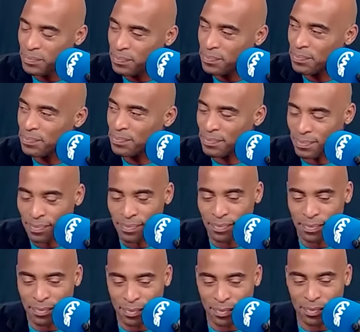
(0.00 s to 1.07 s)

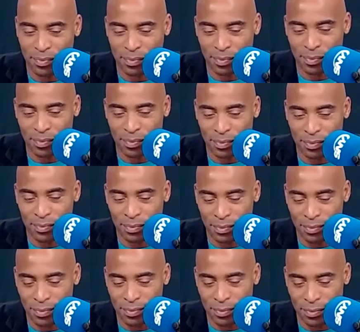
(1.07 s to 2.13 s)

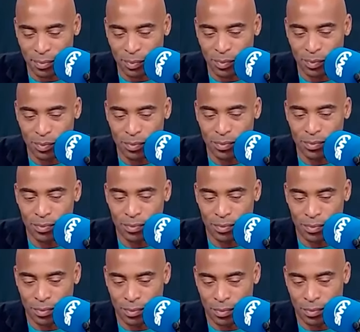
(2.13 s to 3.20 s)

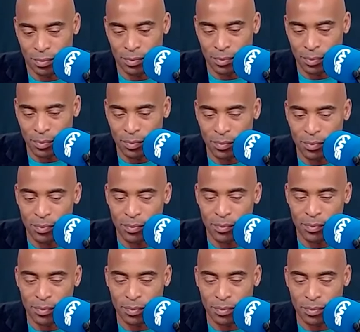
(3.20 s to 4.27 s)

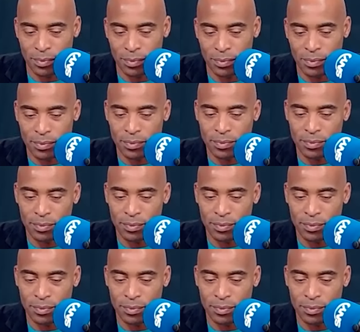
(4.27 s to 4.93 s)
No words are spoken by the person on screen.